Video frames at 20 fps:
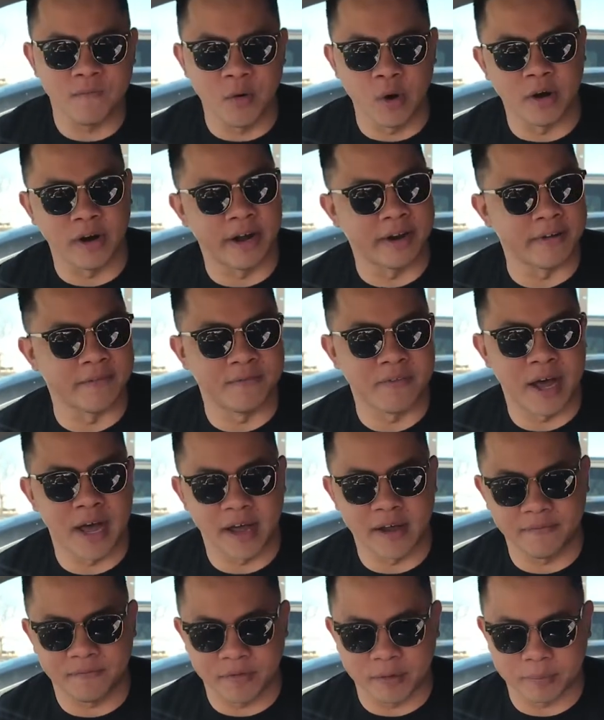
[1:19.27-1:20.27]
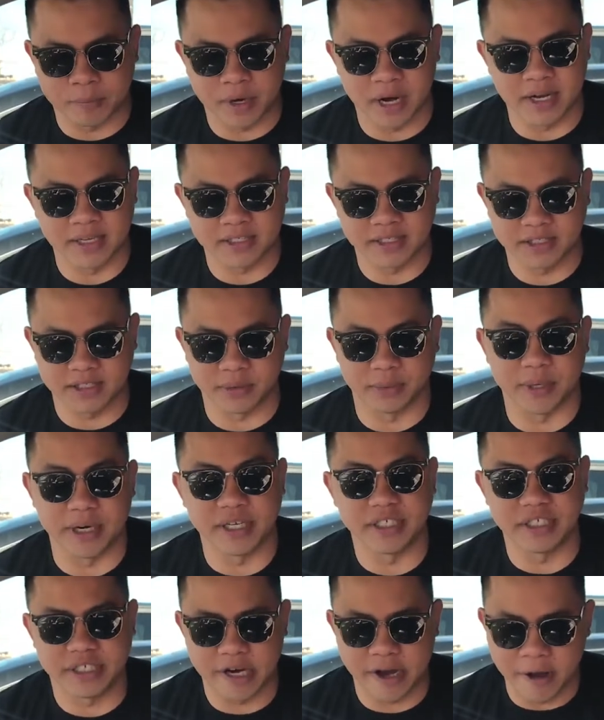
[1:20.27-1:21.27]
4 out of 5 for price to
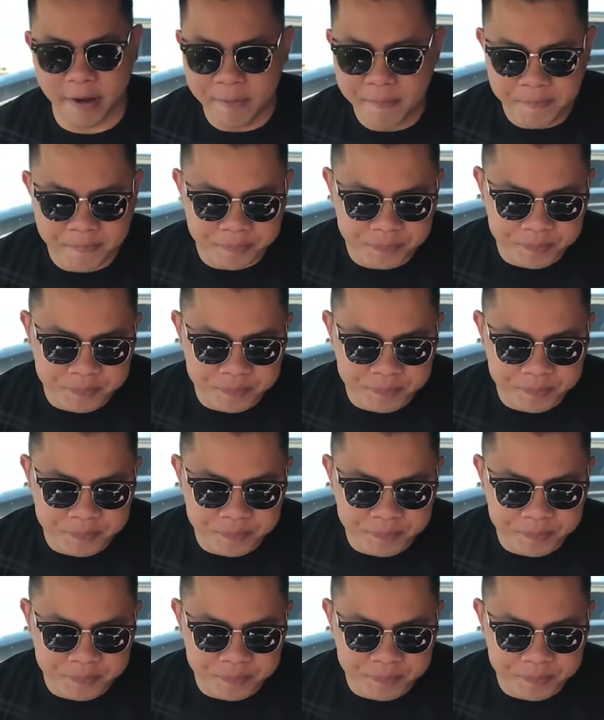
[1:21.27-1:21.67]
ratio.